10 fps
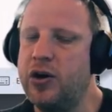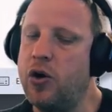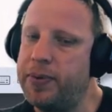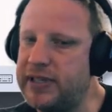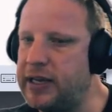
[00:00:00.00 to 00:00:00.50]
or
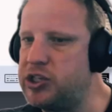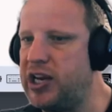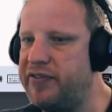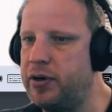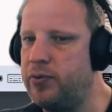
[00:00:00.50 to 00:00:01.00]
potentially
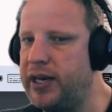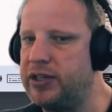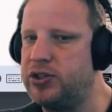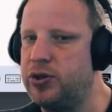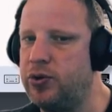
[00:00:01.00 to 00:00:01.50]
even a reader
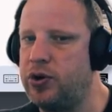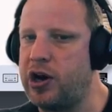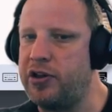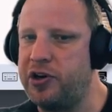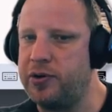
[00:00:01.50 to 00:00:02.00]
to
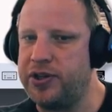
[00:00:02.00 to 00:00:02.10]
go through it